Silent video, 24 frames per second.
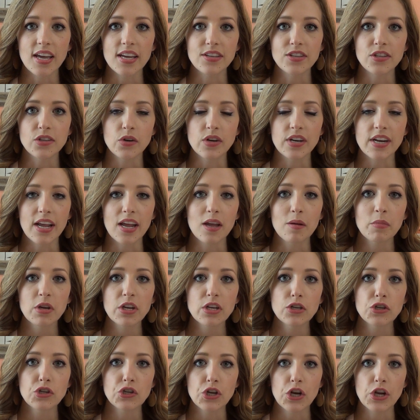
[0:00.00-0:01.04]
guys, so today I'm going
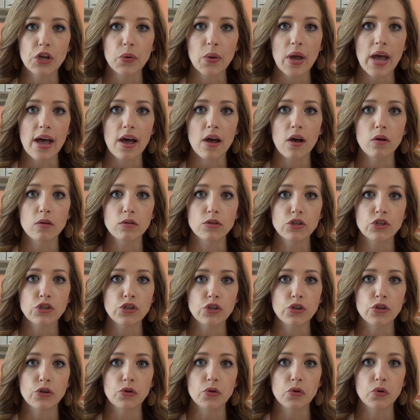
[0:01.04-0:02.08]
to show you how
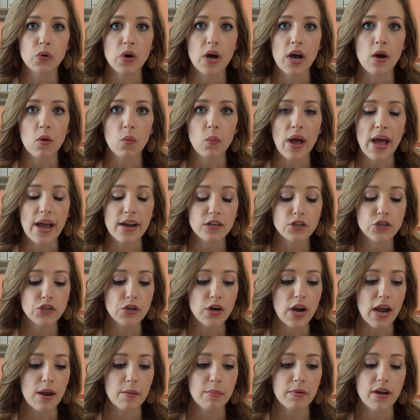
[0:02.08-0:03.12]
to wax your
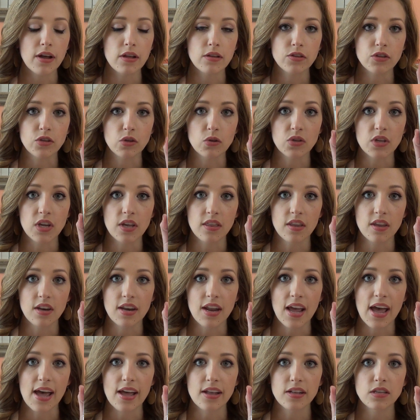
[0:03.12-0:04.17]
eyebrows using the
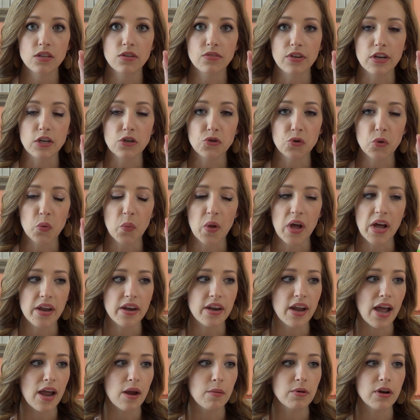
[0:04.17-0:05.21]
NADS Facial Wand
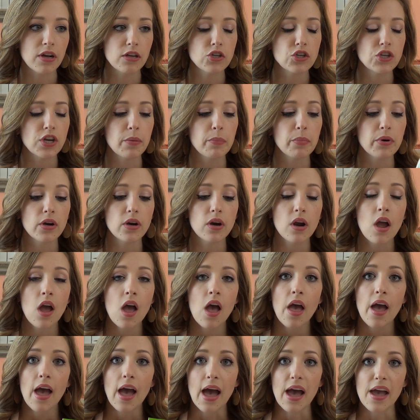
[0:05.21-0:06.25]
Eyebrow Shaper.
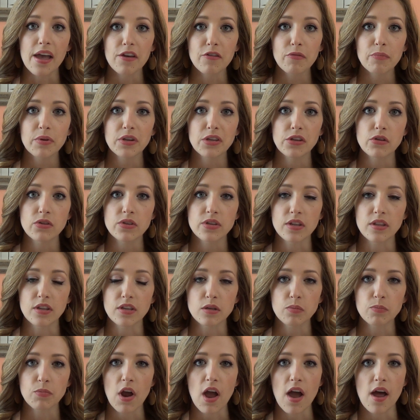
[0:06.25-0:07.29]
I've been using this
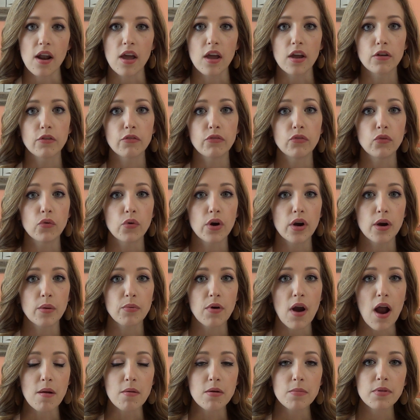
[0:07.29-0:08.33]
product for
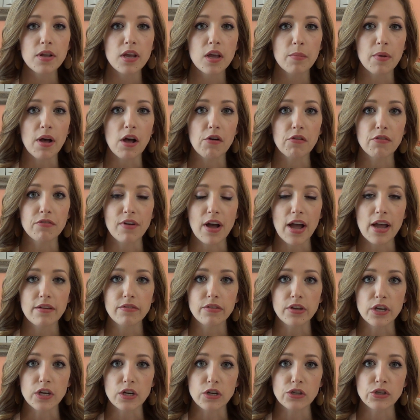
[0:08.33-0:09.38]
probably about 5
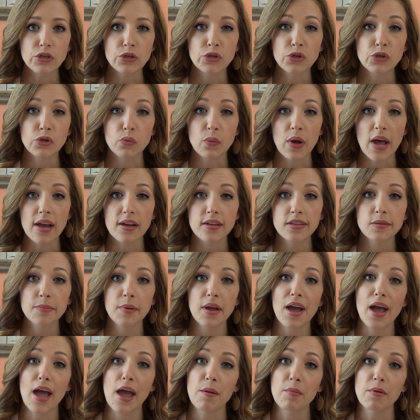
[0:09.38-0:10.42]
years to wax
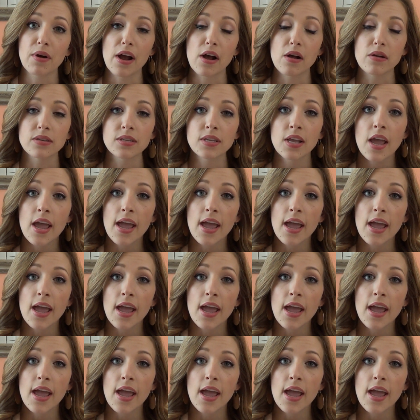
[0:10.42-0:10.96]
my eyebrows,